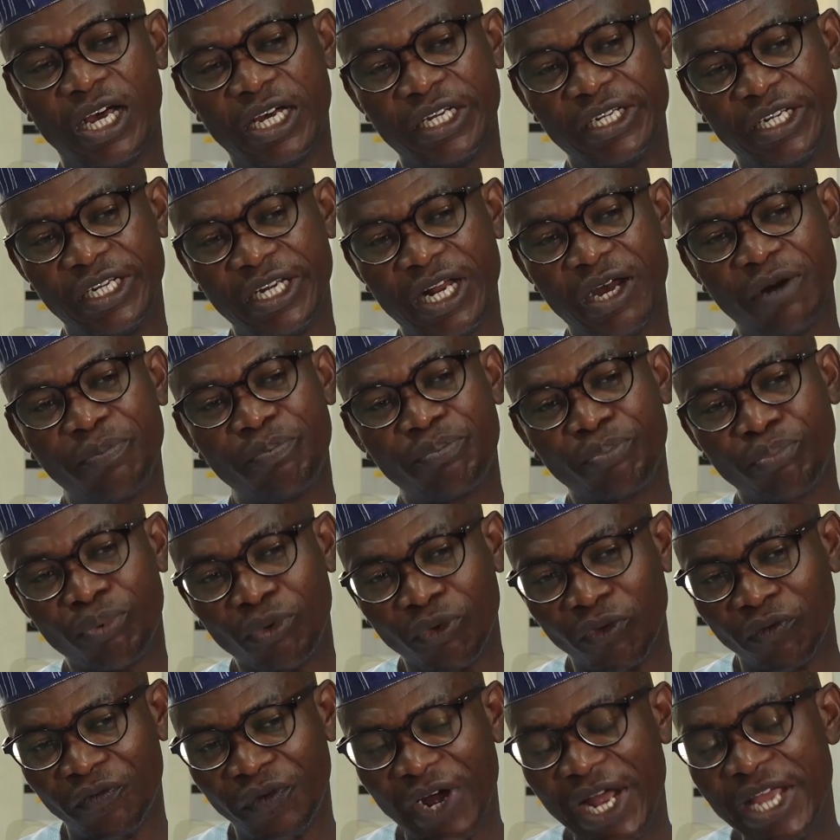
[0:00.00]
they now
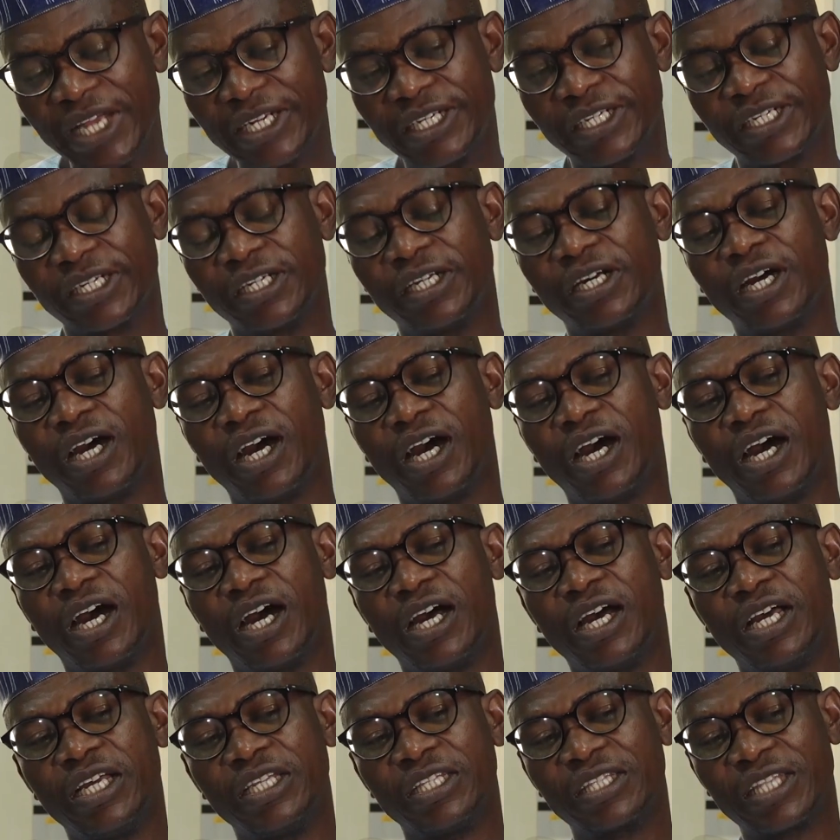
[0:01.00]
provide
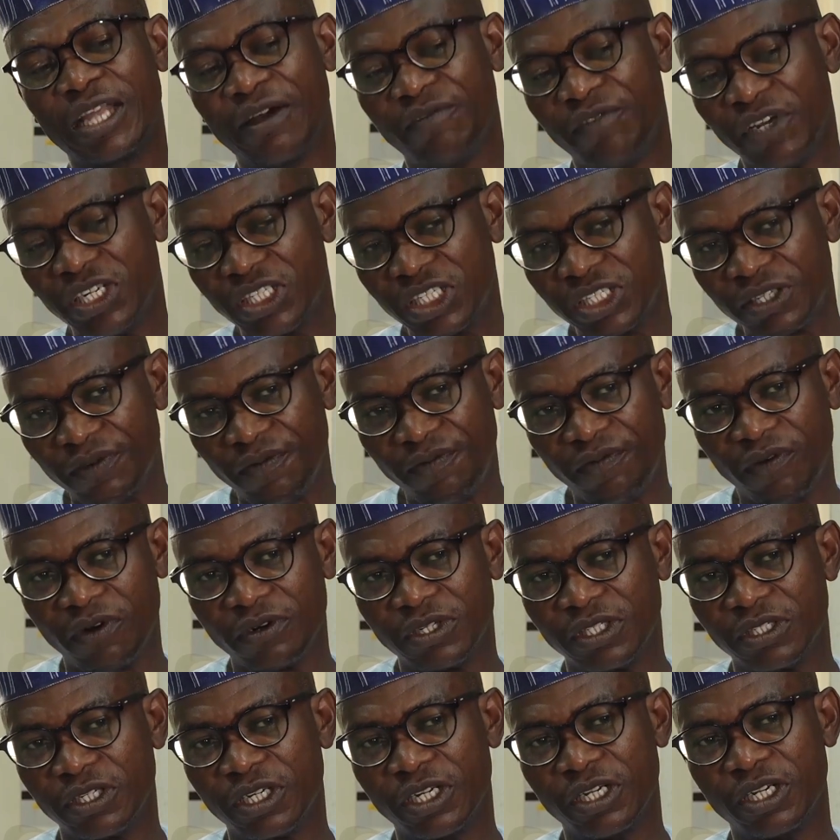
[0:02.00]
intervention
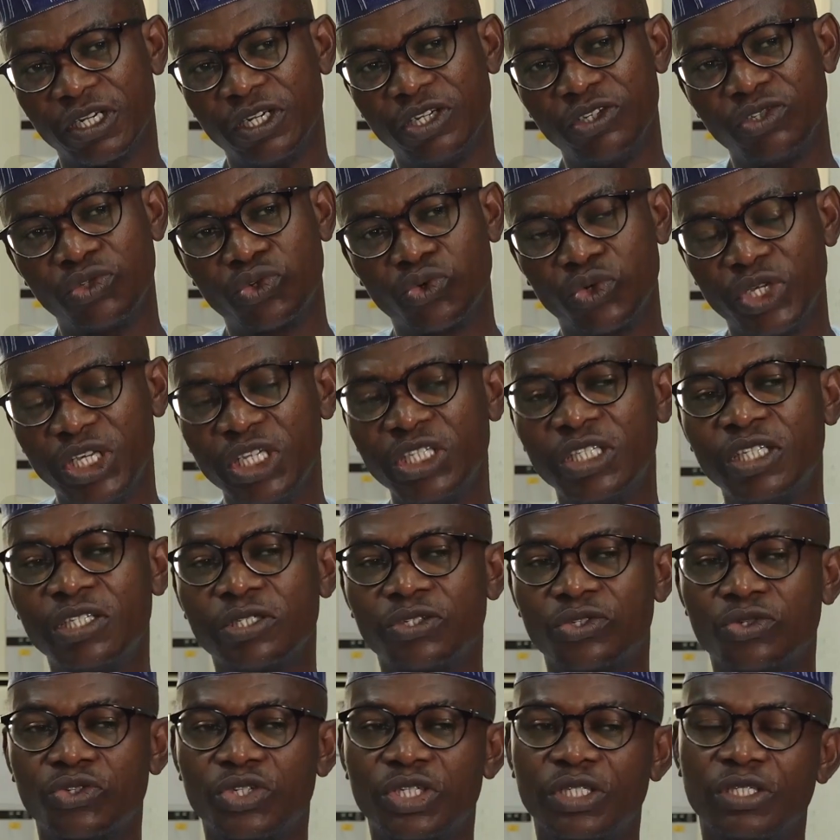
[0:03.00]
fund to
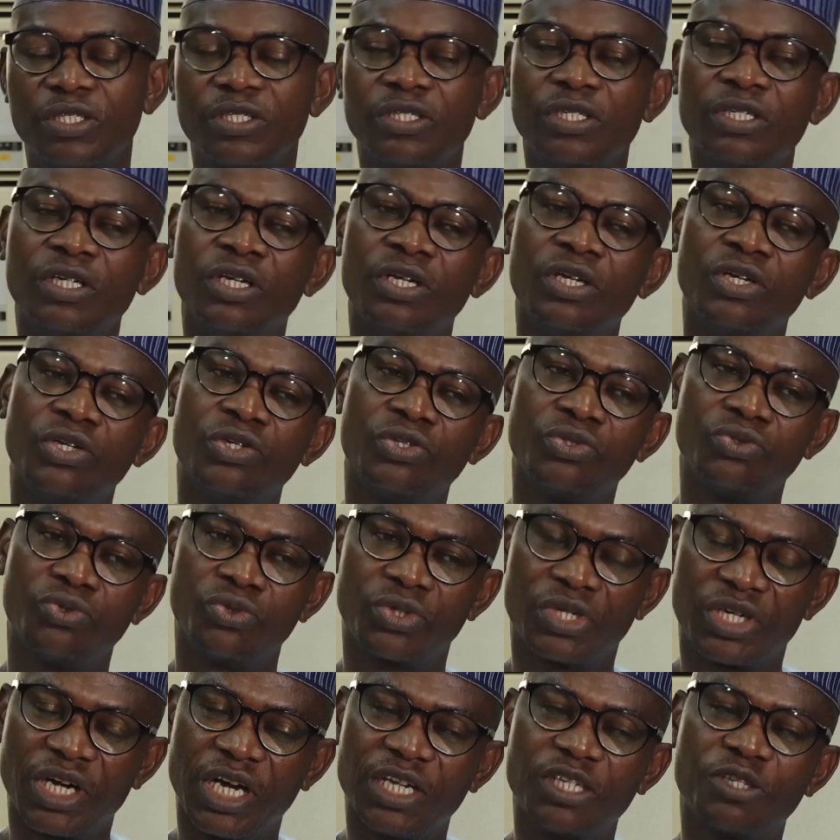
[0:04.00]
institution
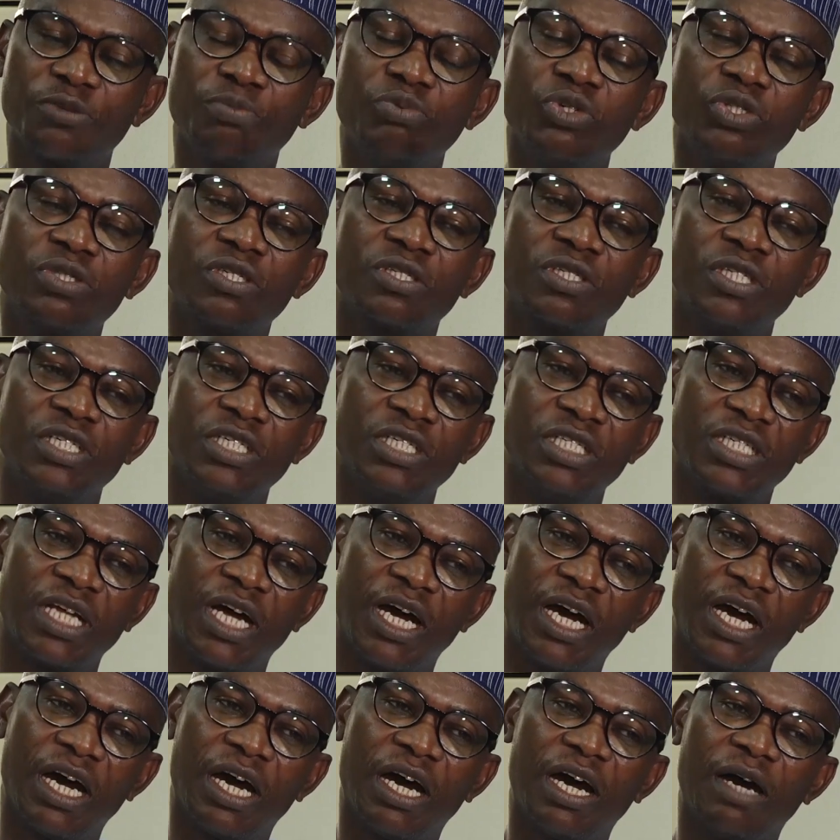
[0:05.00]
to transmute these
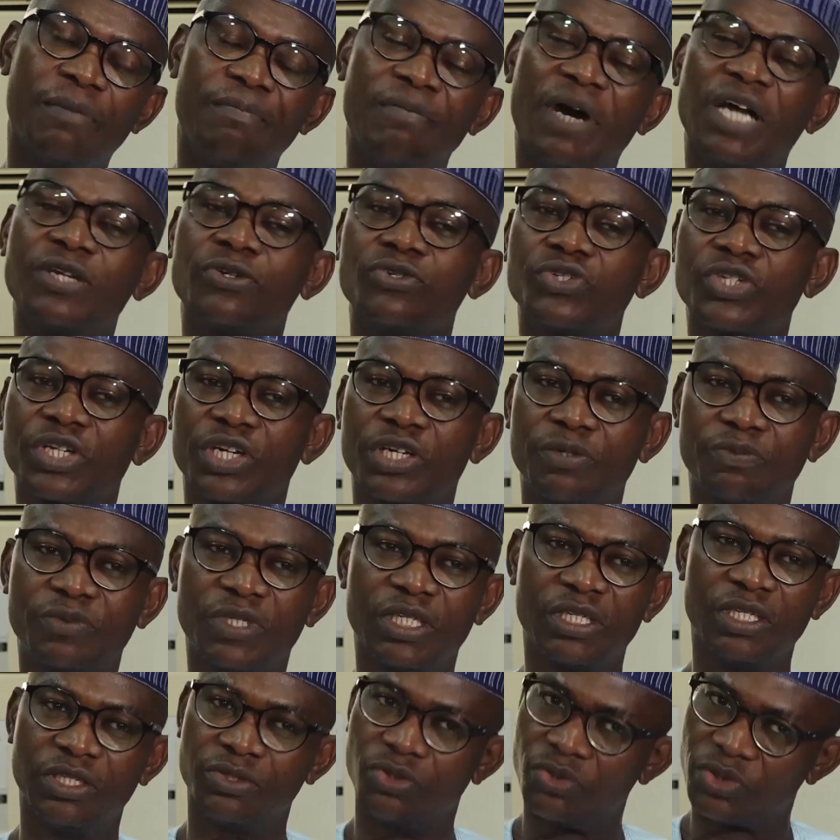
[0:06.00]

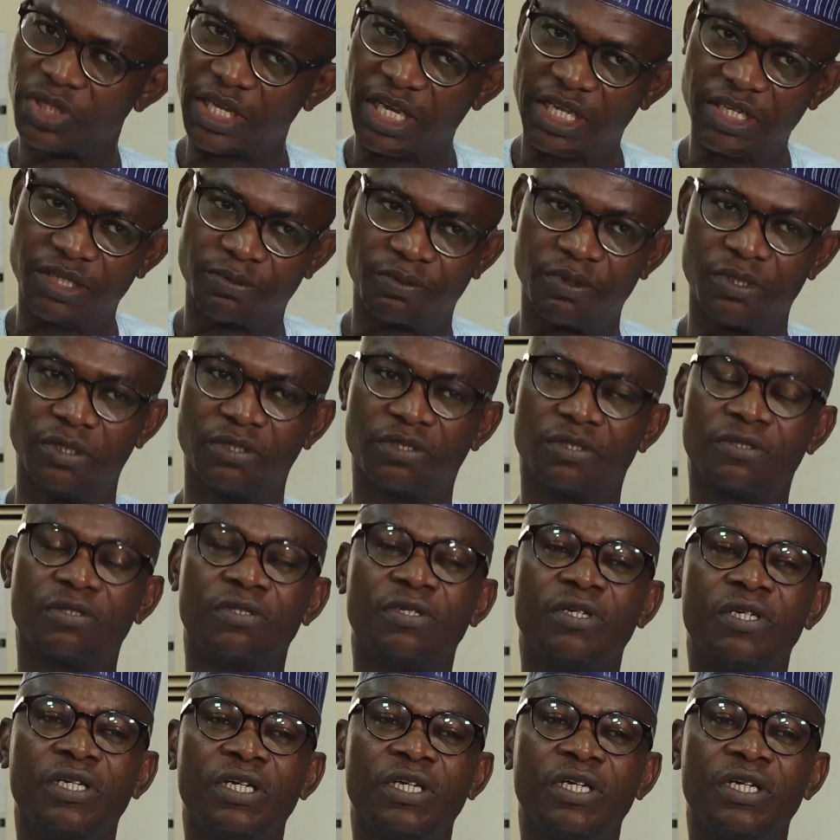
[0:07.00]
manuscripts into textbooks.